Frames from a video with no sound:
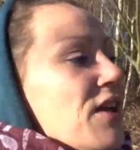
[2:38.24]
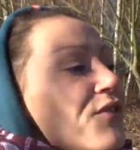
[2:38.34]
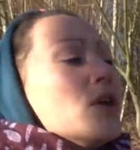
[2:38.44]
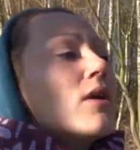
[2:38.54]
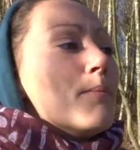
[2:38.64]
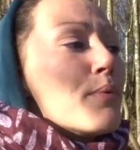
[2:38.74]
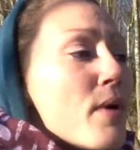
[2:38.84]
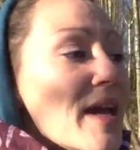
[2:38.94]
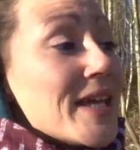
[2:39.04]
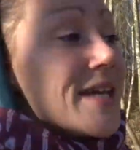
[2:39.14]
if you can
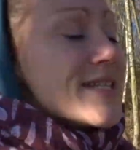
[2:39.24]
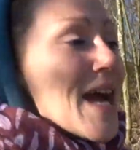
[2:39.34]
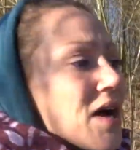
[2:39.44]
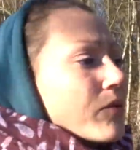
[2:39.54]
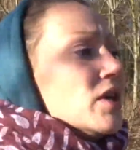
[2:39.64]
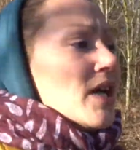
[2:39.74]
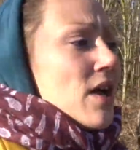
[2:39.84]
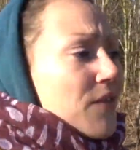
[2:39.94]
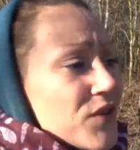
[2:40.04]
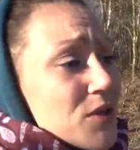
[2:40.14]
break it down
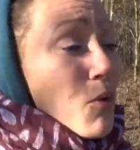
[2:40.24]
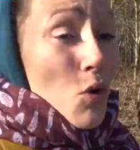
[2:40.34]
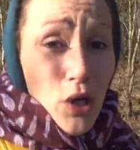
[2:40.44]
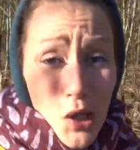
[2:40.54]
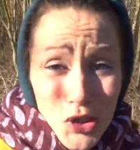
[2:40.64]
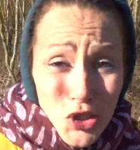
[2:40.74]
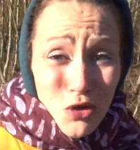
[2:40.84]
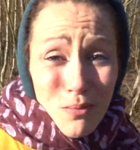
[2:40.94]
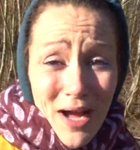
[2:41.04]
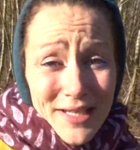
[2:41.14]
for the more
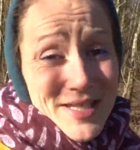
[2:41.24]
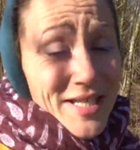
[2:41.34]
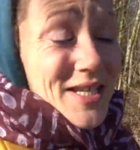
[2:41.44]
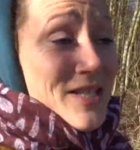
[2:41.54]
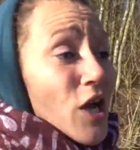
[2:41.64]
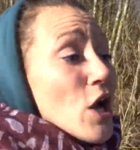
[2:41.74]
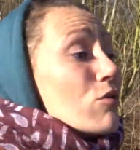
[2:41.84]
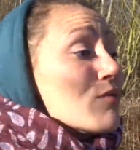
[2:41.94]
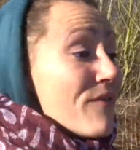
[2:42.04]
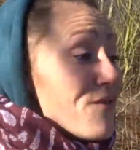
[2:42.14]
logical minds, this is
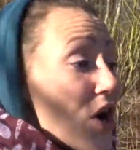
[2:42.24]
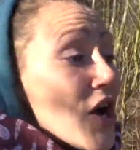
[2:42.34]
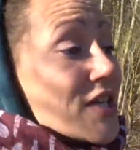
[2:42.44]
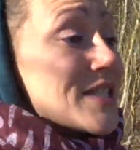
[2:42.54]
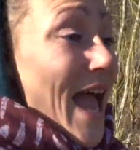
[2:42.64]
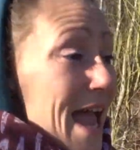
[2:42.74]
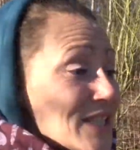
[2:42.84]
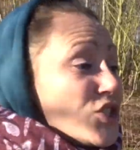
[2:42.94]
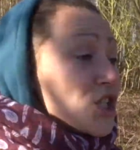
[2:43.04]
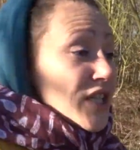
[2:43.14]
reverse
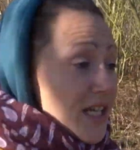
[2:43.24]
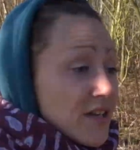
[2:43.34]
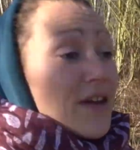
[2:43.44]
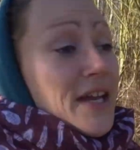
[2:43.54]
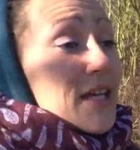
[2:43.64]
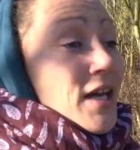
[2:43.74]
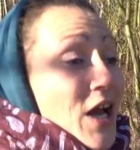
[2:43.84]
engineering.